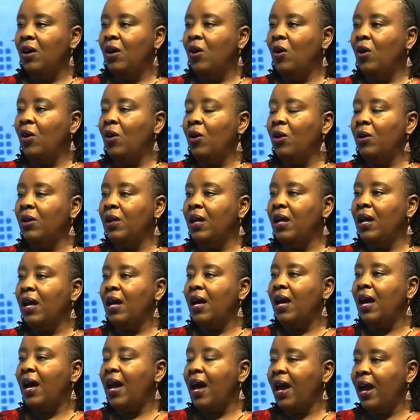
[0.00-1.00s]
all
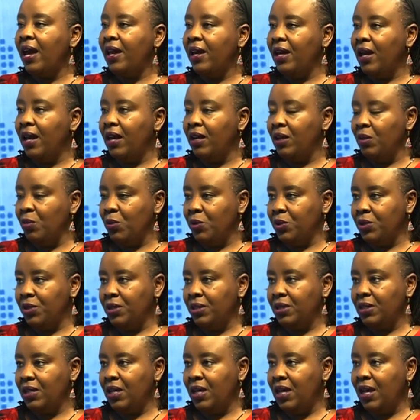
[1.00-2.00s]
higher
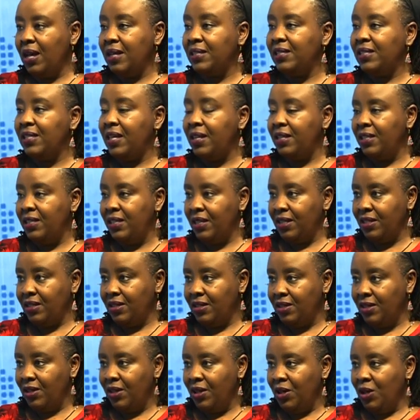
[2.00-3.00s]
animals are sentient